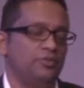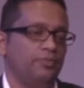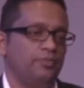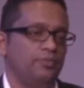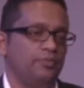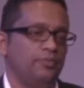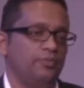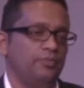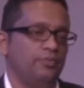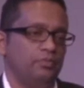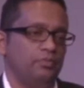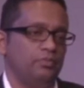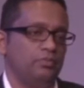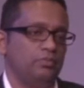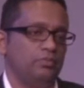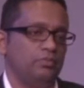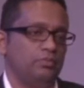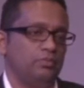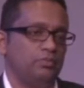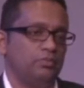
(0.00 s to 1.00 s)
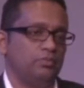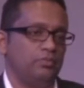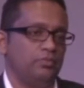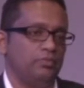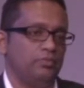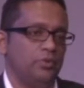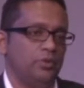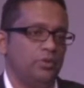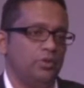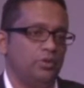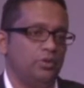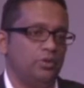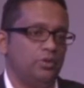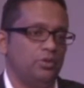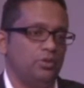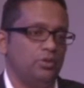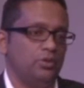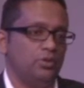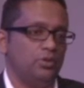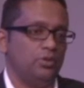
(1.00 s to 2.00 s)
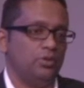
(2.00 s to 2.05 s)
No one is speaking in this clip.